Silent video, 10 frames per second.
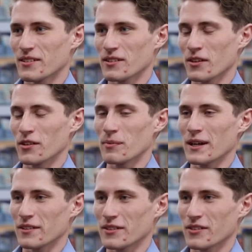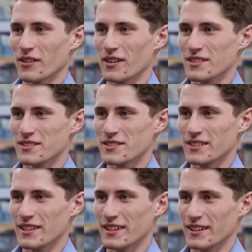goes back to Christ,
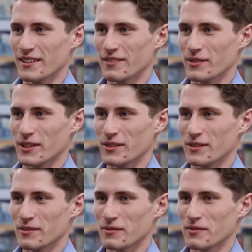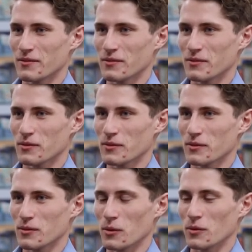and how we are
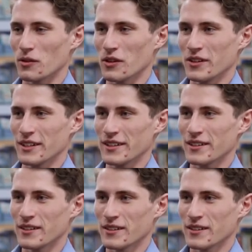all learning